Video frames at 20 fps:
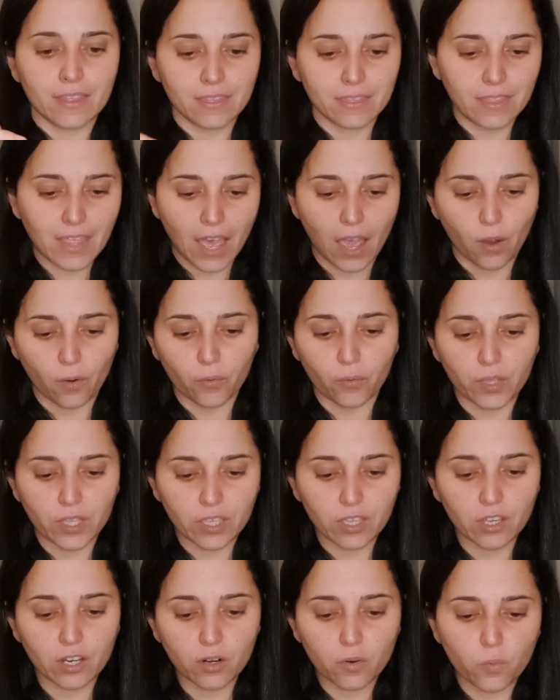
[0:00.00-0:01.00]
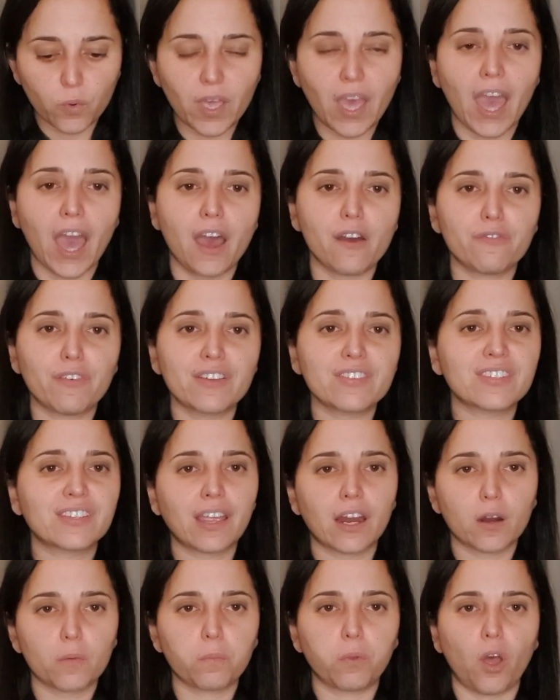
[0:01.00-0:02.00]
Now, here we have a
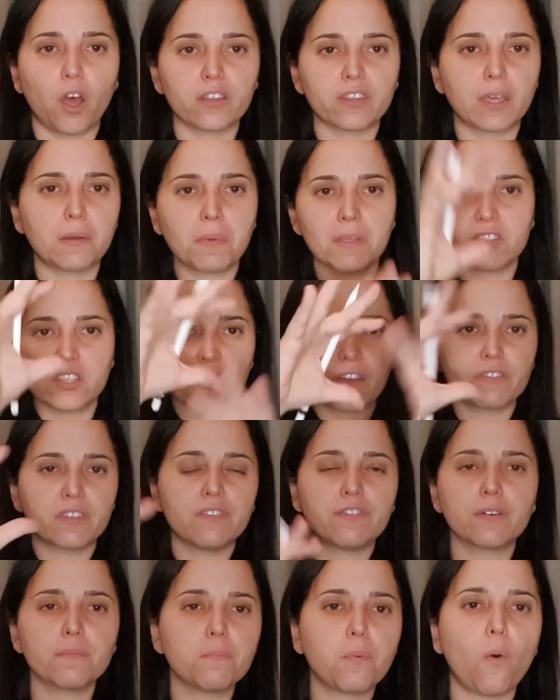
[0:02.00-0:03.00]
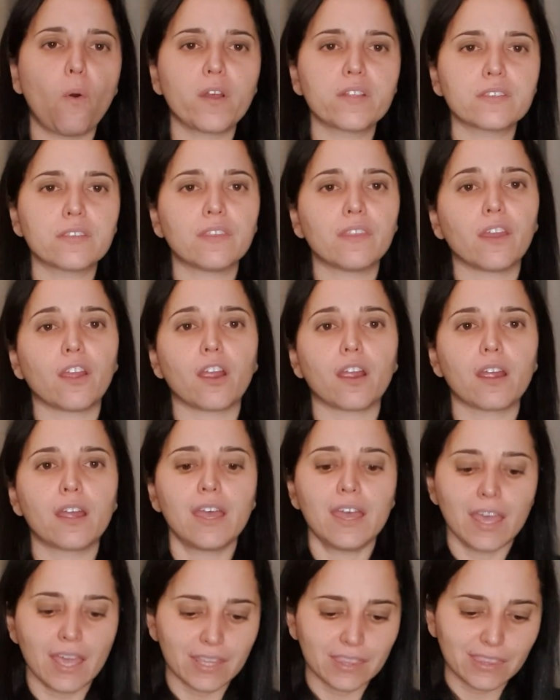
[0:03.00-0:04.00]
scatter plot. That means you have different points in there.
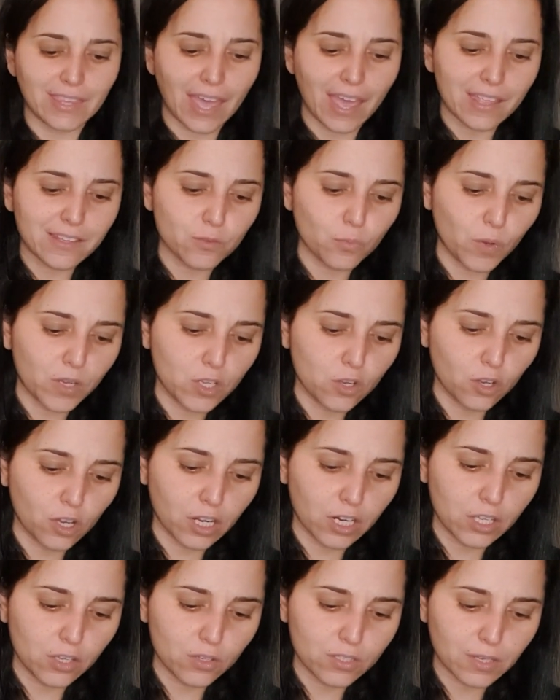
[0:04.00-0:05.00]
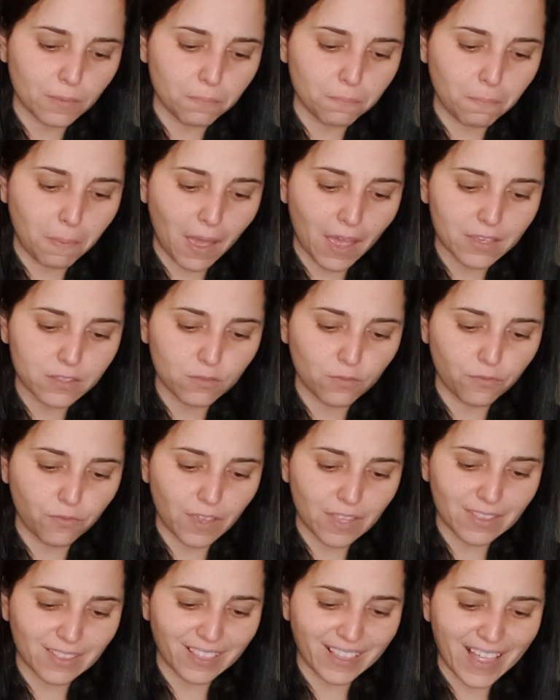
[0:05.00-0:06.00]
That's when you're going to use a best
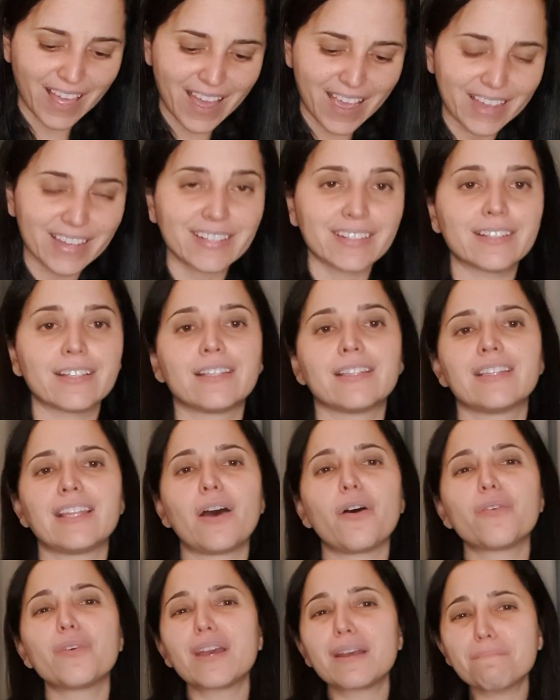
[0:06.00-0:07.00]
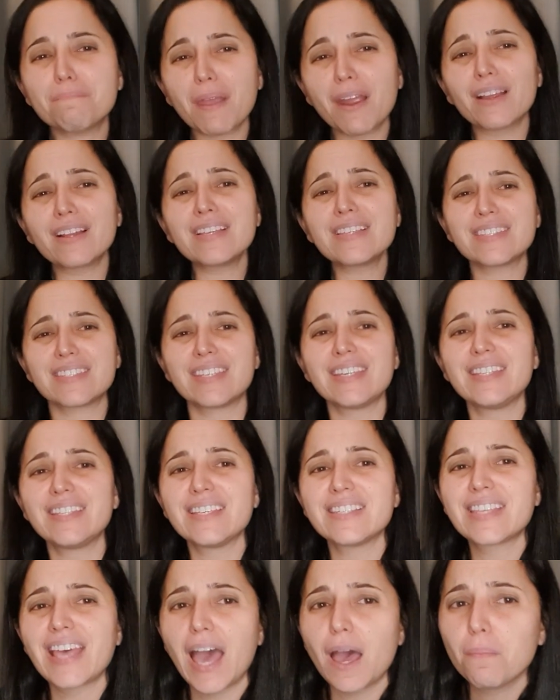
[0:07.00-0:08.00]
fit line. Now, barely see
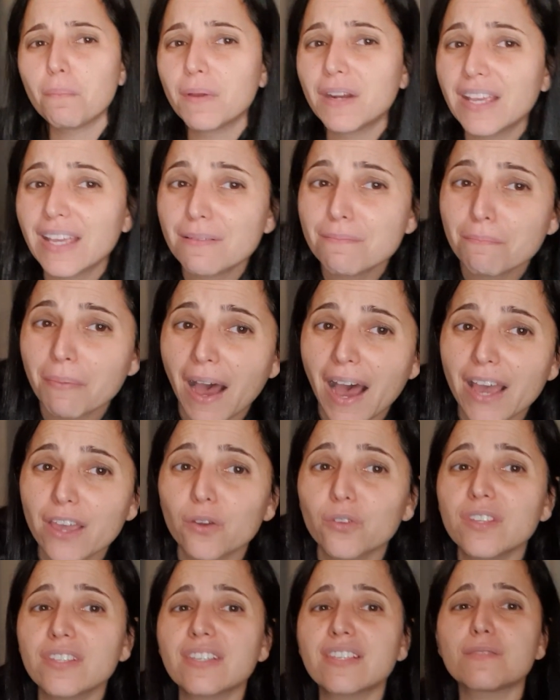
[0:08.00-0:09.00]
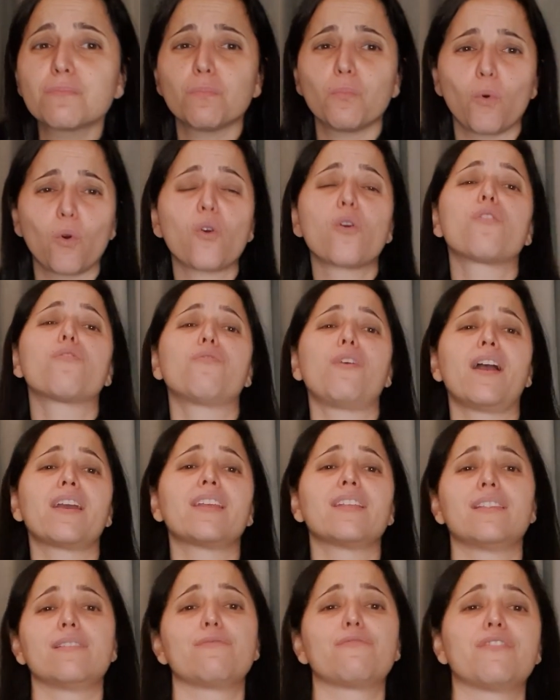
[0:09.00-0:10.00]
this happening in bio. This is more
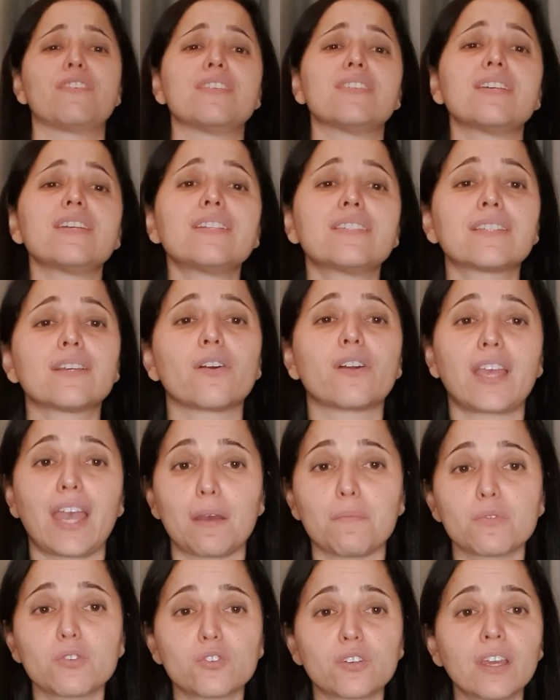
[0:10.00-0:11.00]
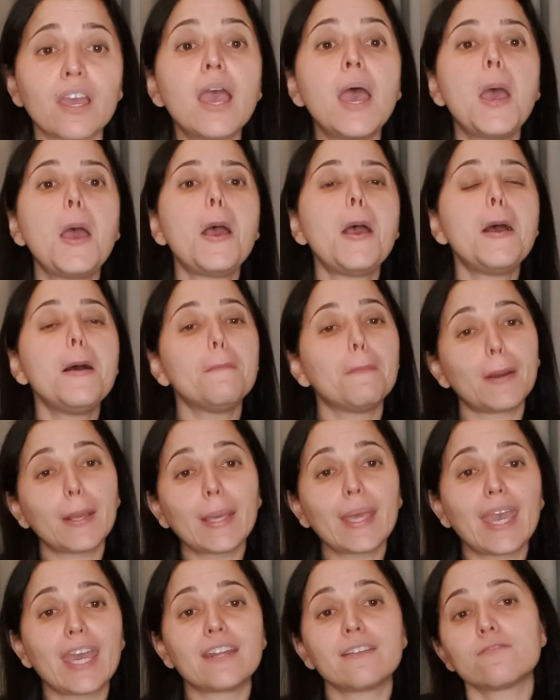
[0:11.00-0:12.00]
finding in physics or chemistry. But
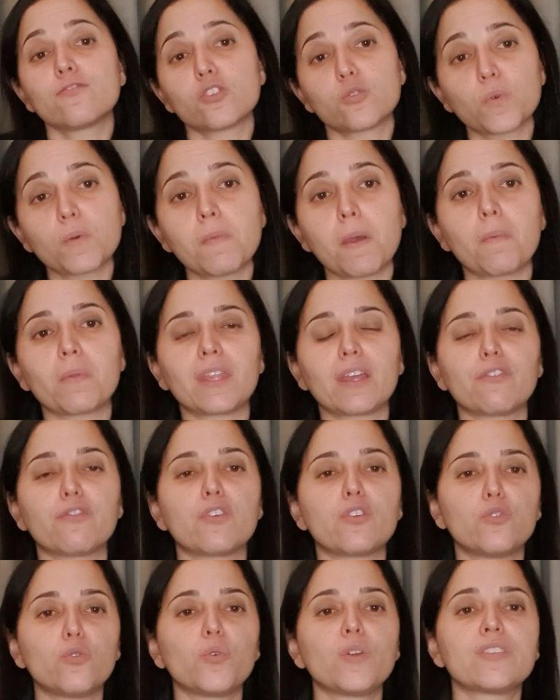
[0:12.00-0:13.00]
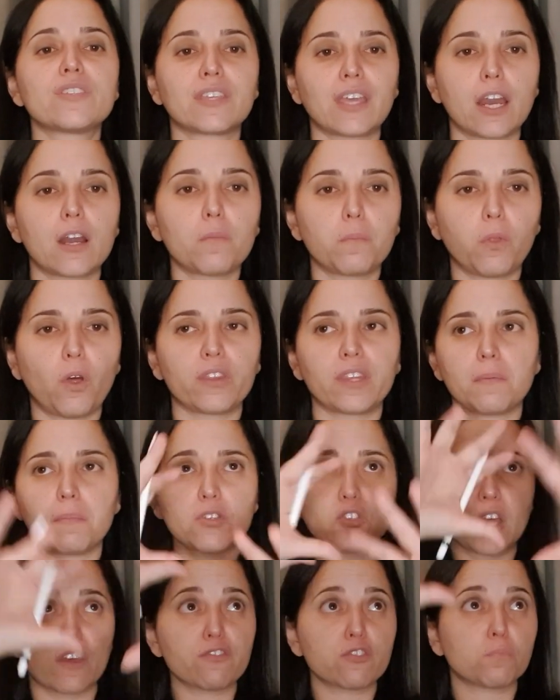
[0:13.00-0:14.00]
again, just remember that if you're doing scatter plot, that
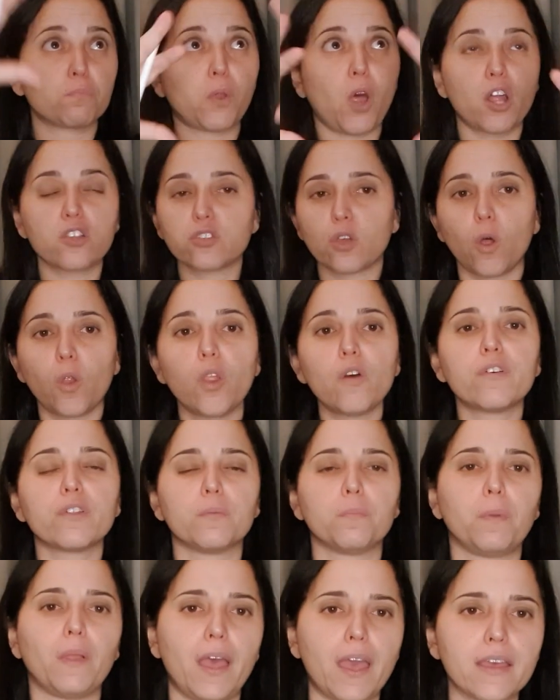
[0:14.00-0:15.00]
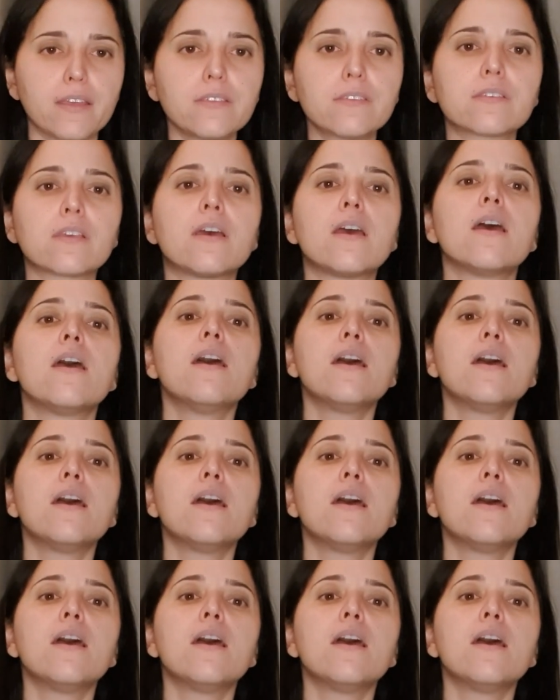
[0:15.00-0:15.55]
means you have plots all over the place.